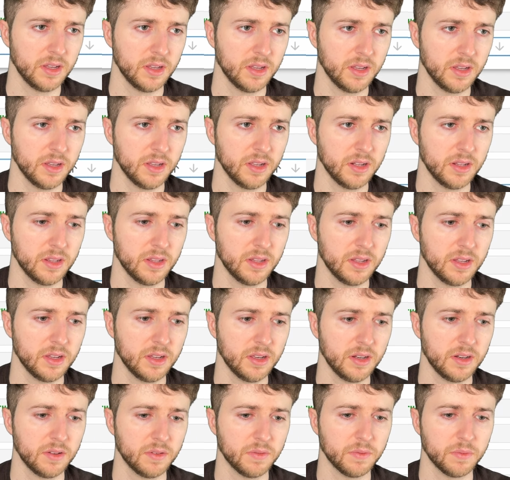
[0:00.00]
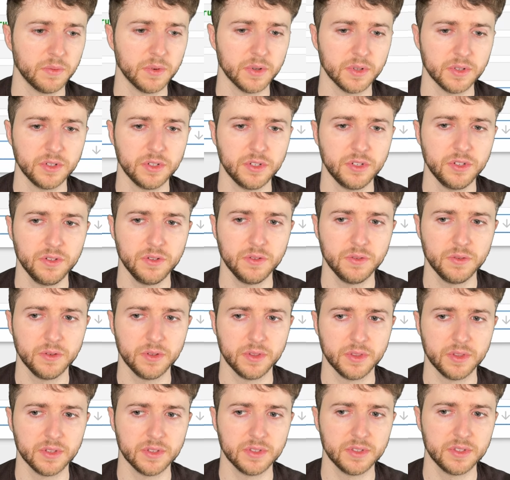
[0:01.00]
And then we'll do
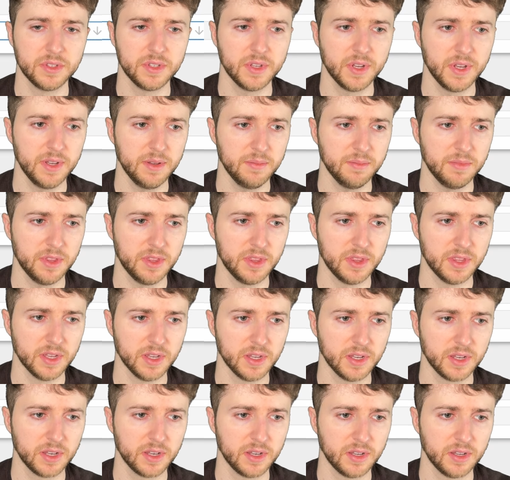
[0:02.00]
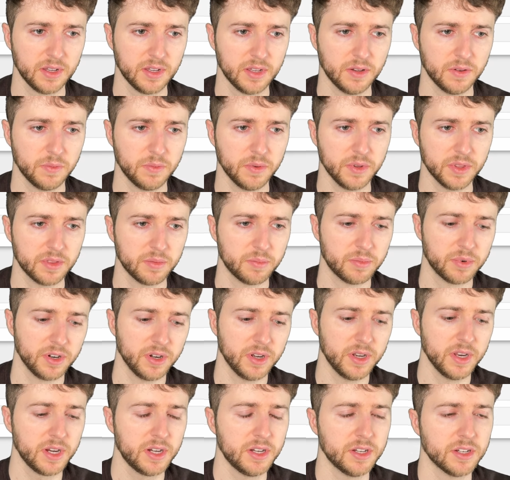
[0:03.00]
the same thing with
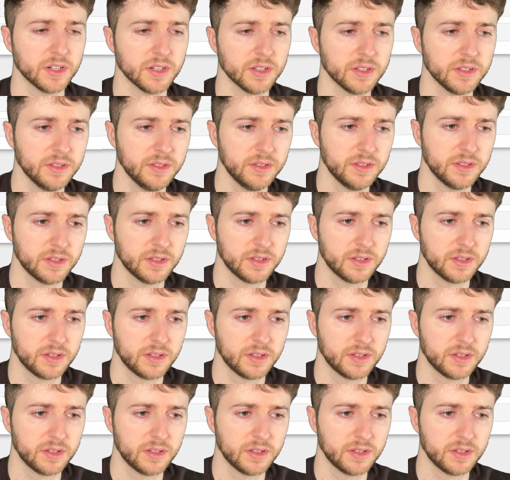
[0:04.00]
predictions.